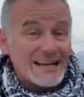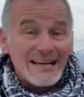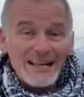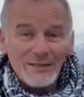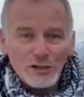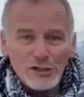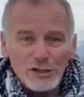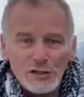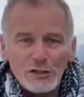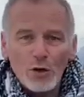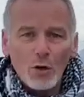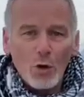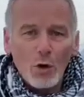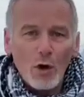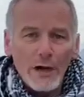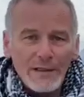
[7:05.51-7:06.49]
The
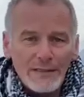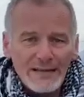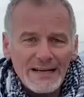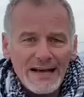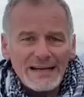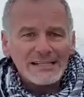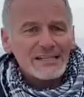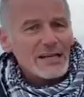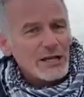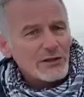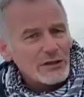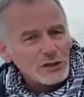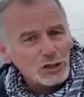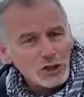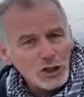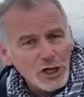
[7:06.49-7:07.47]
snow, the ice, the
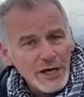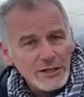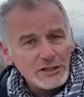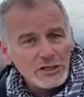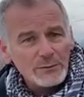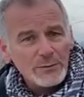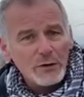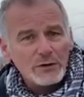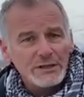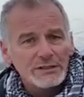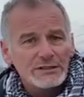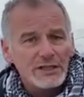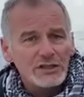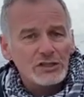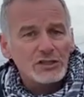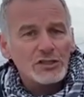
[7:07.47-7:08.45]
changeable
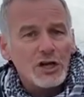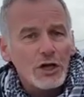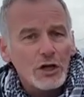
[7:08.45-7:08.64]
conditions.